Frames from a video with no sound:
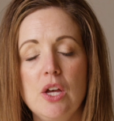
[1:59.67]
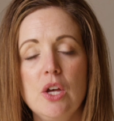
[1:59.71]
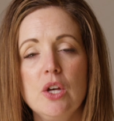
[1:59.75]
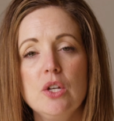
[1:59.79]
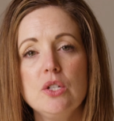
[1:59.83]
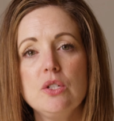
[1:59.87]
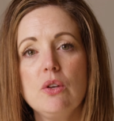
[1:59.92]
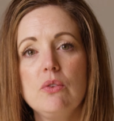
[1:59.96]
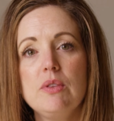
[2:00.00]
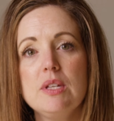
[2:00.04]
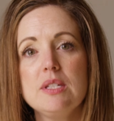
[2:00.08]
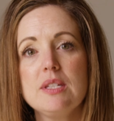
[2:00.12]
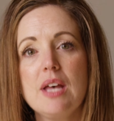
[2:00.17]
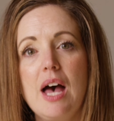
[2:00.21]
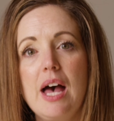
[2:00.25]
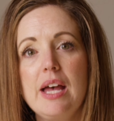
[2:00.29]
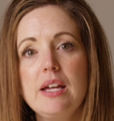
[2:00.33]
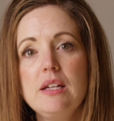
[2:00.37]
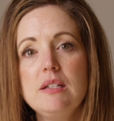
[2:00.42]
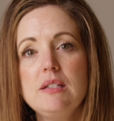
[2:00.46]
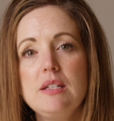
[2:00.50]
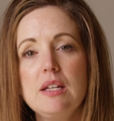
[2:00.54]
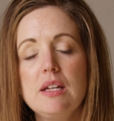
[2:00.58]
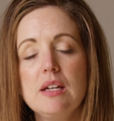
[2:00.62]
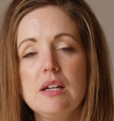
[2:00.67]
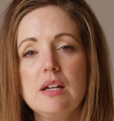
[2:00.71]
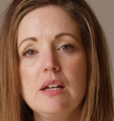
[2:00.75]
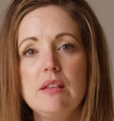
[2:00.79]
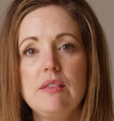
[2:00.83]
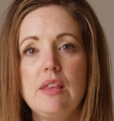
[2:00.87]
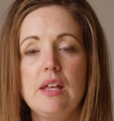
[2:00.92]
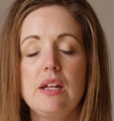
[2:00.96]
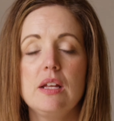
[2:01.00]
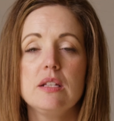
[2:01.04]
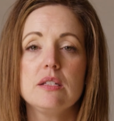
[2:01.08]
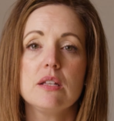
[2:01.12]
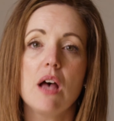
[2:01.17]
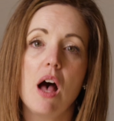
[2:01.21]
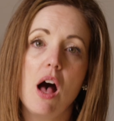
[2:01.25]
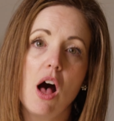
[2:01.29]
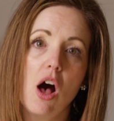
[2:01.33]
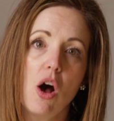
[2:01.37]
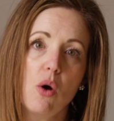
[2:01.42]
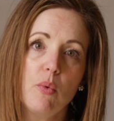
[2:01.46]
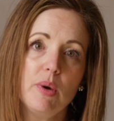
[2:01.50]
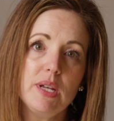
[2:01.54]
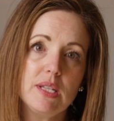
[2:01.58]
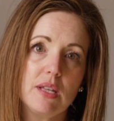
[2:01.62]
So this idea that it's
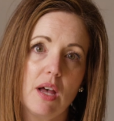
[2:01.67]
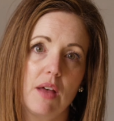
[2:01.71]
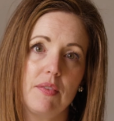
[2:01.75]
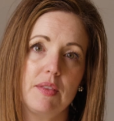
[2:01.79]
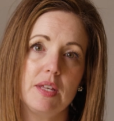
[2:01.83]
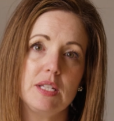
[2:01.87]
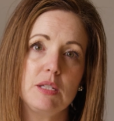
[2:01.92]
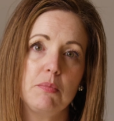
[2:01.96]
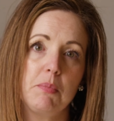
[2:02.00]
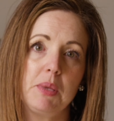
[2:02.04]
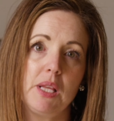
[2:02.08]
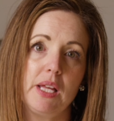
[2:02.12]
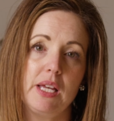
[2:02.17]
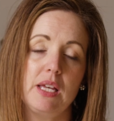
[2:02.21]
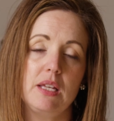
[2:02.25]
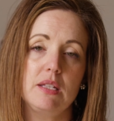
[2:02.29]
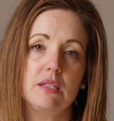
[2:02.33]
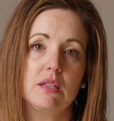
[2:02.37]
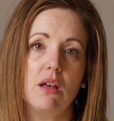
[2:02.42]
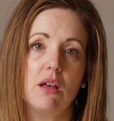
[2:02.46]
always on this place